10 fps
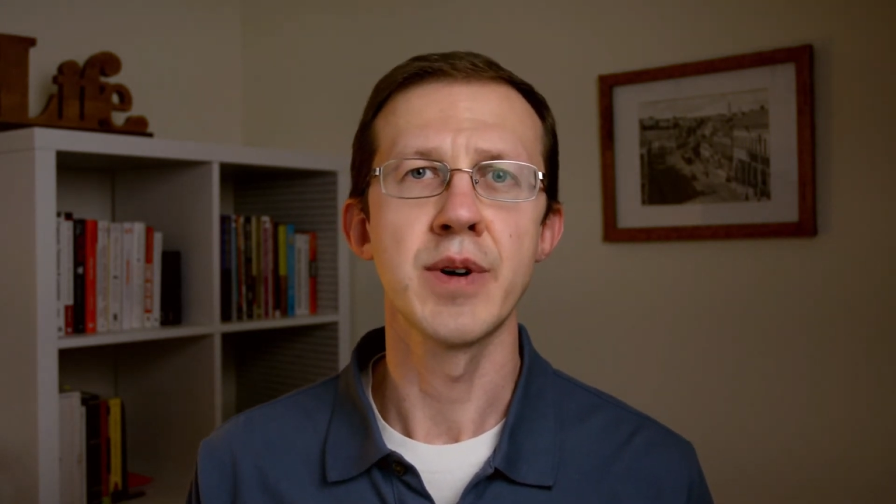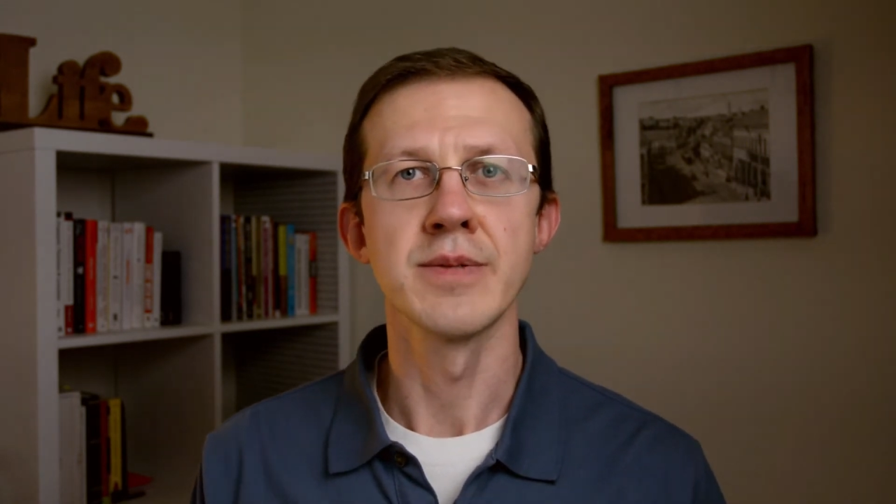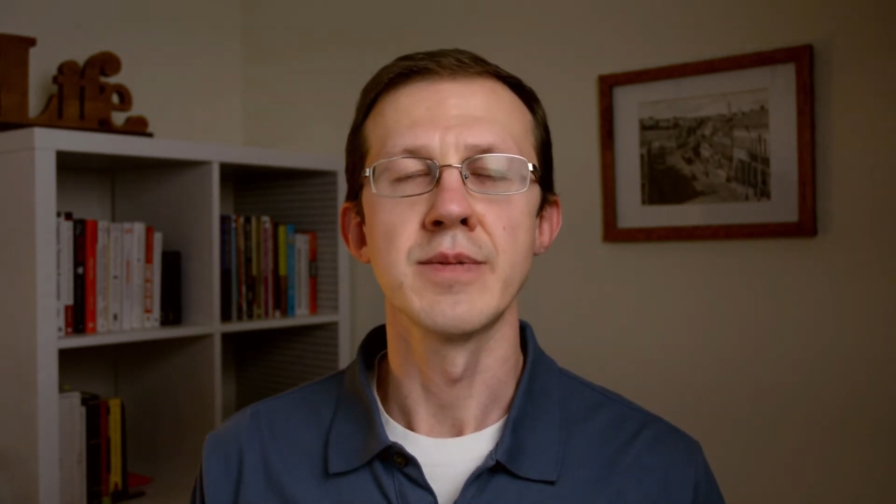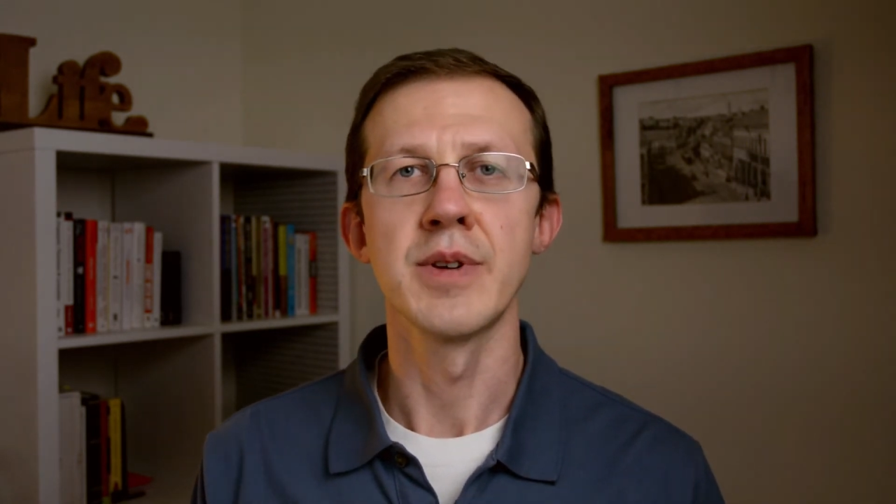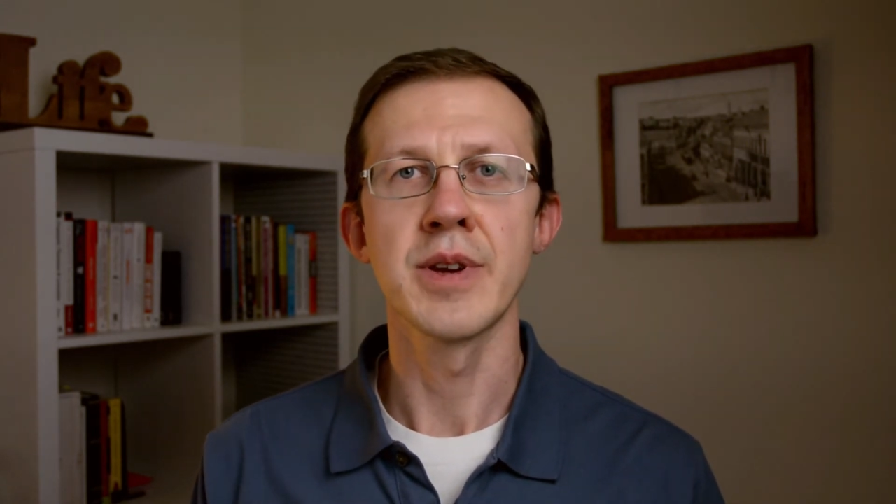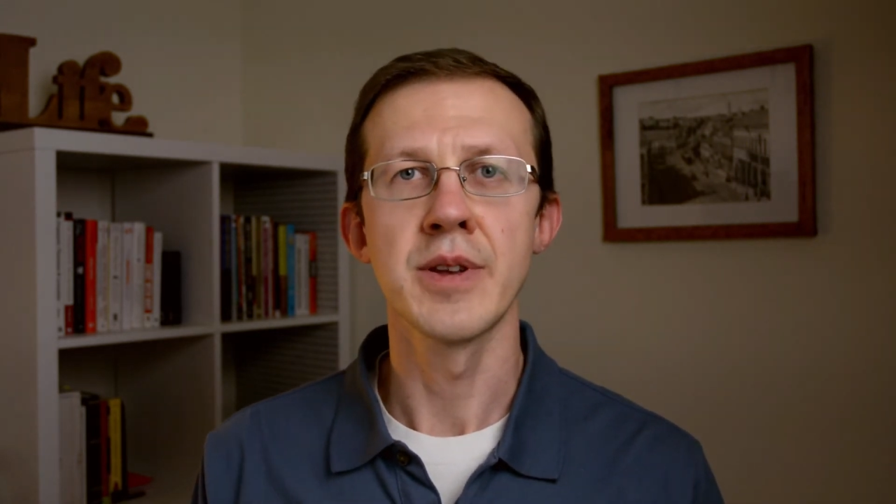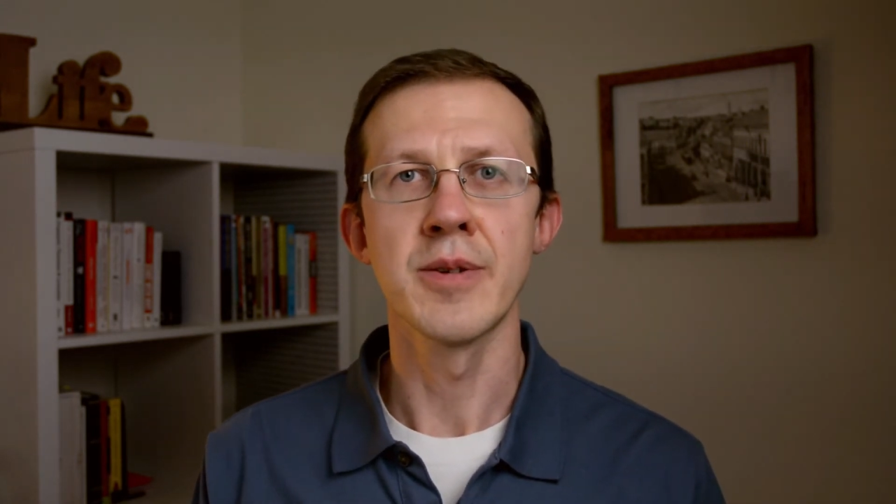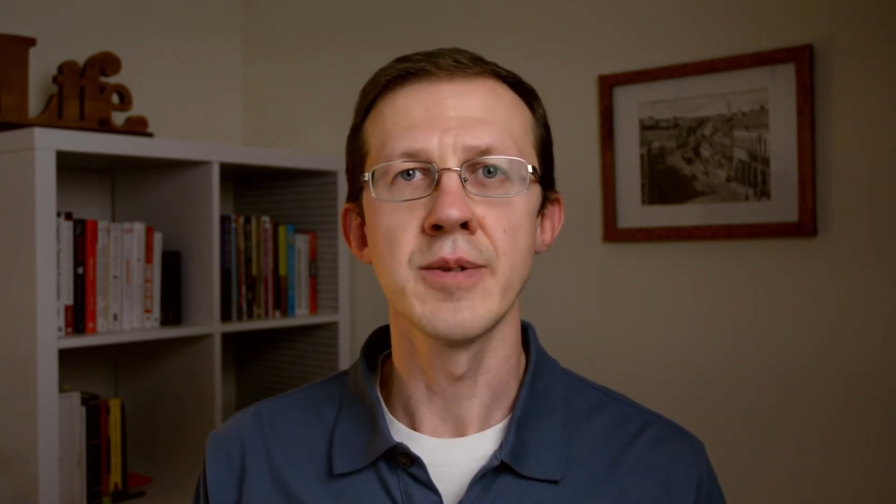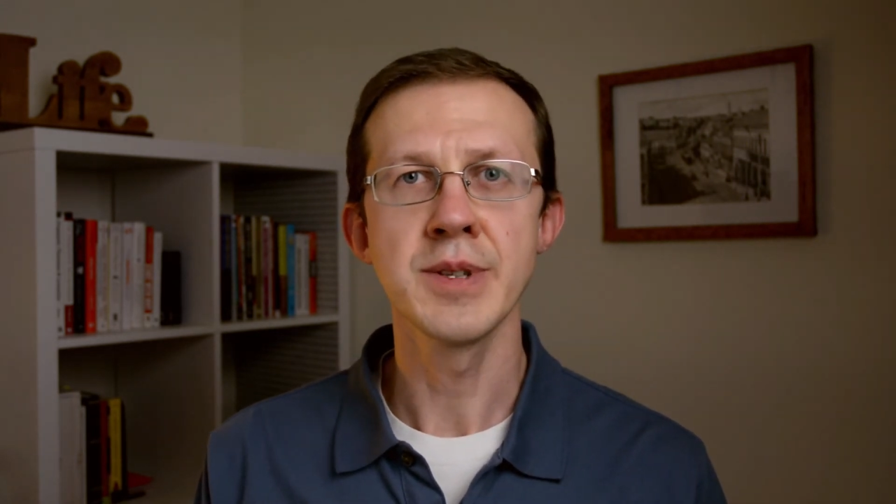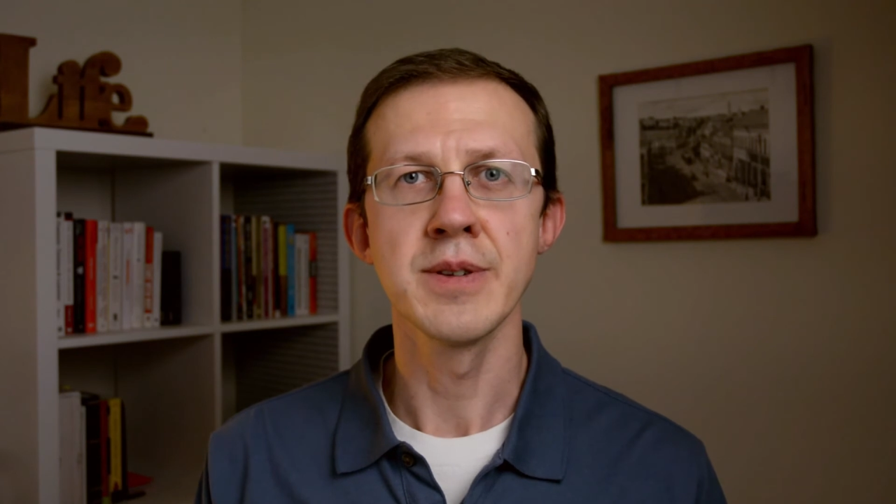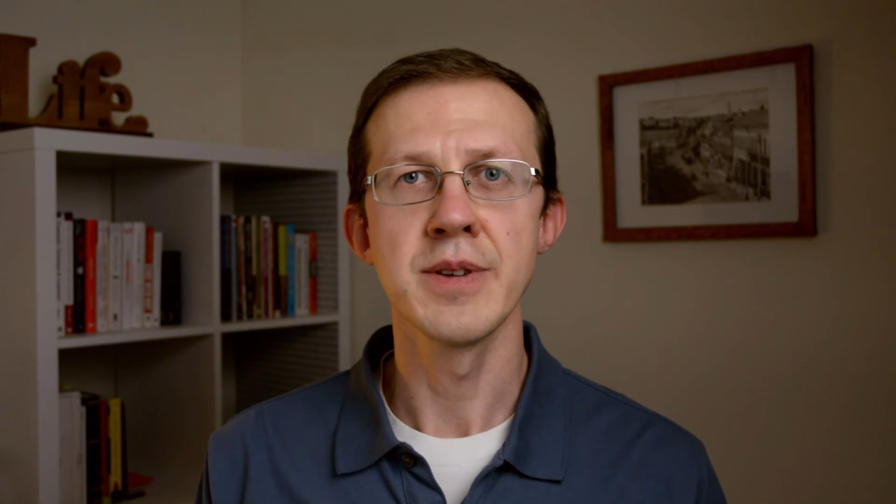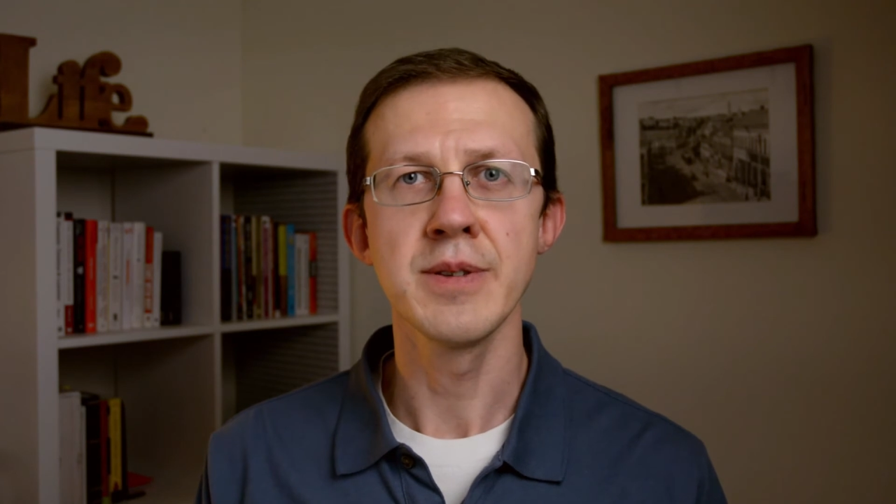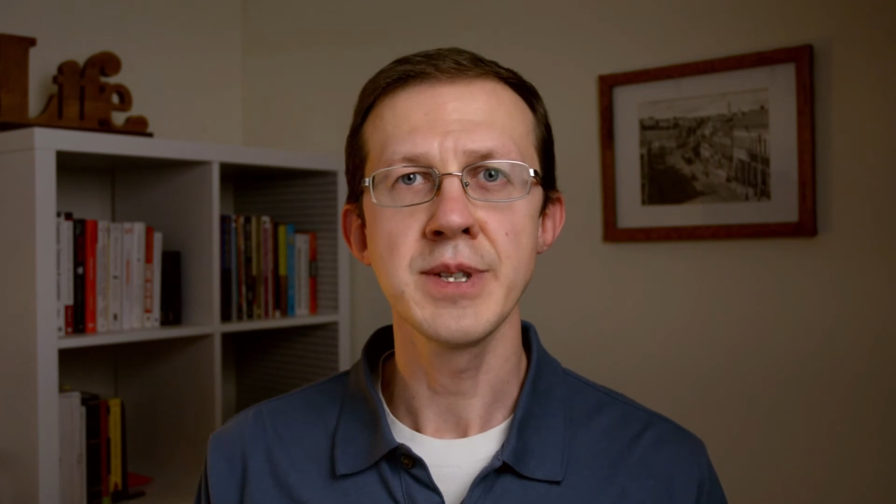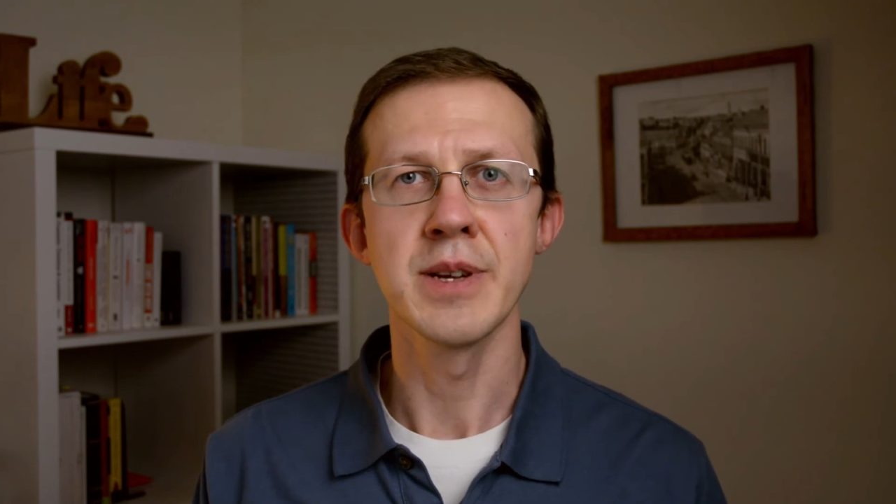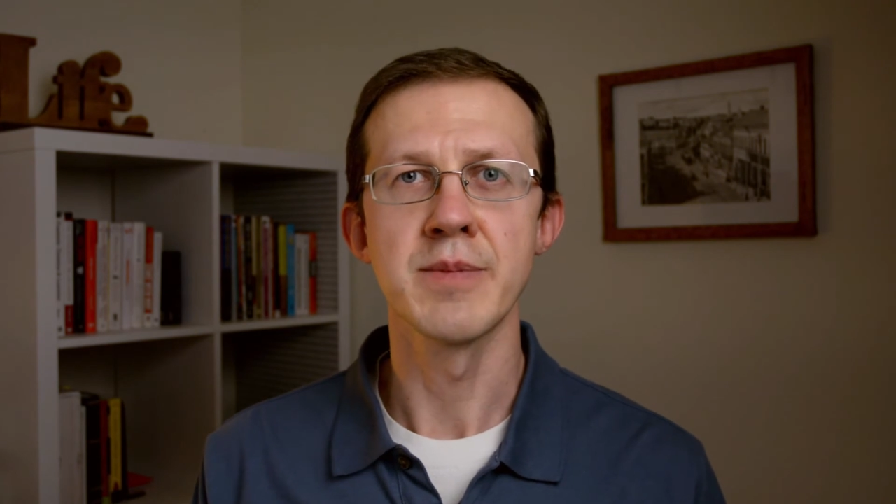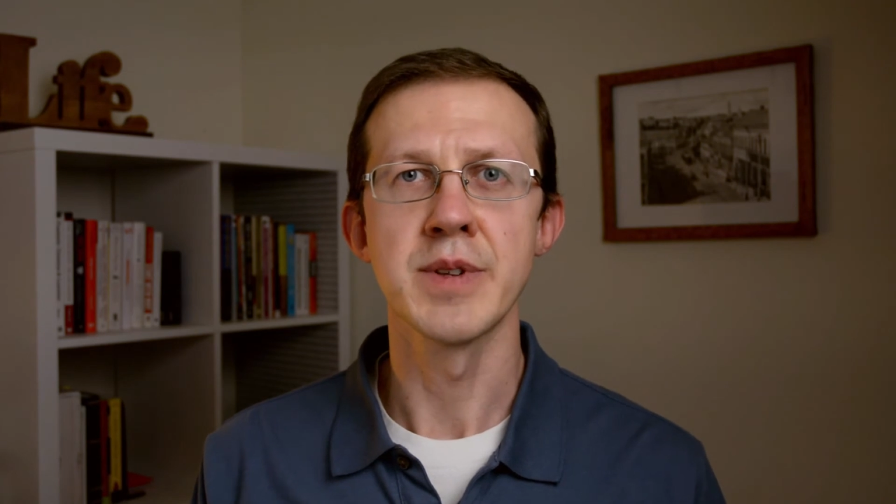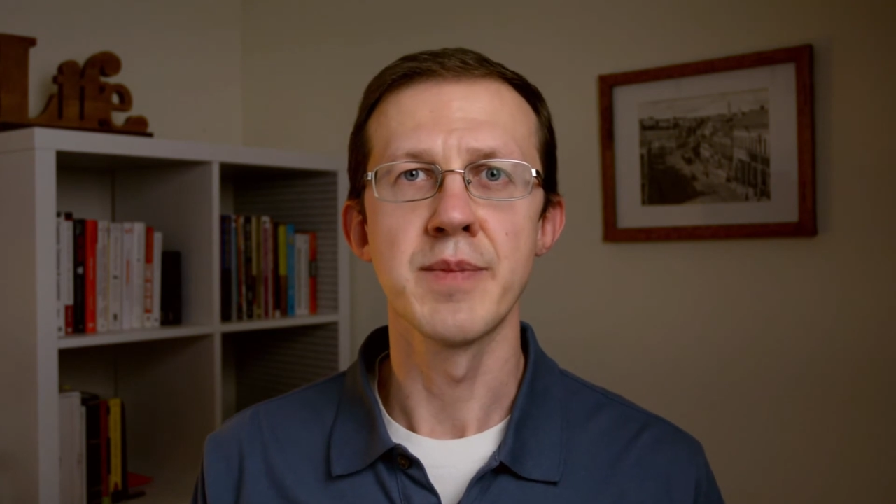You can also use them to build